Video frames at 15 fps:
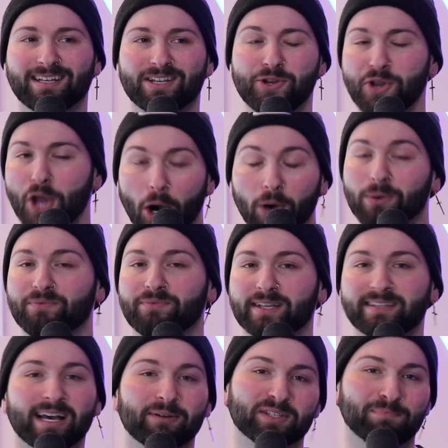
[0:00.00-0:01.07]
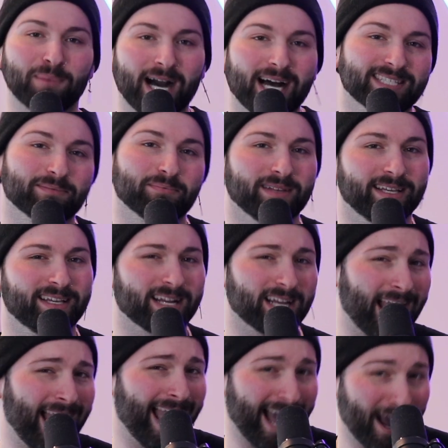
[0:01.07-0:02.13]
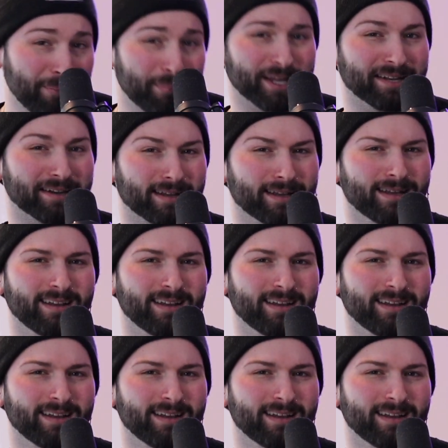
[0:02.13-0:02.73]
known that was possibly going to happen